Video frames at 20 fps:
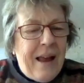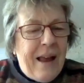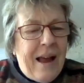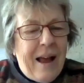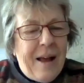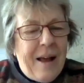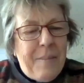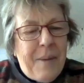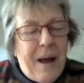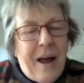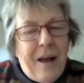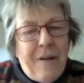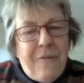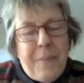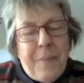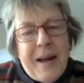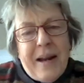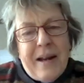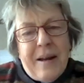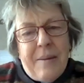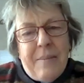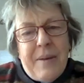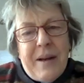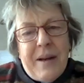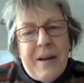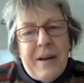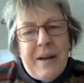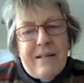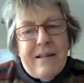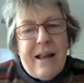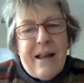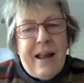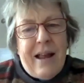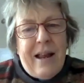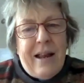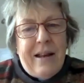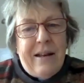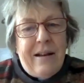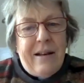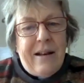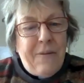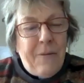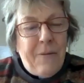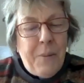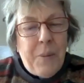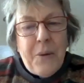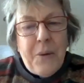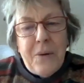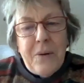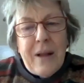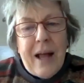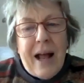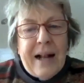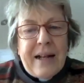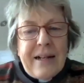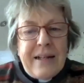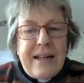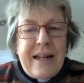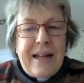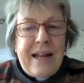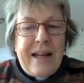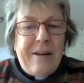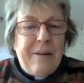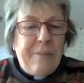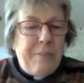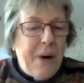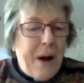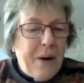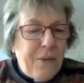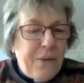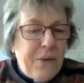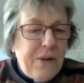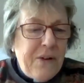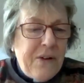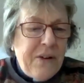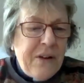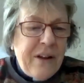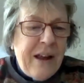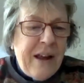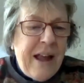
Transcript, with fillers: Um, I've been a minister in Liverpool and in Bradford.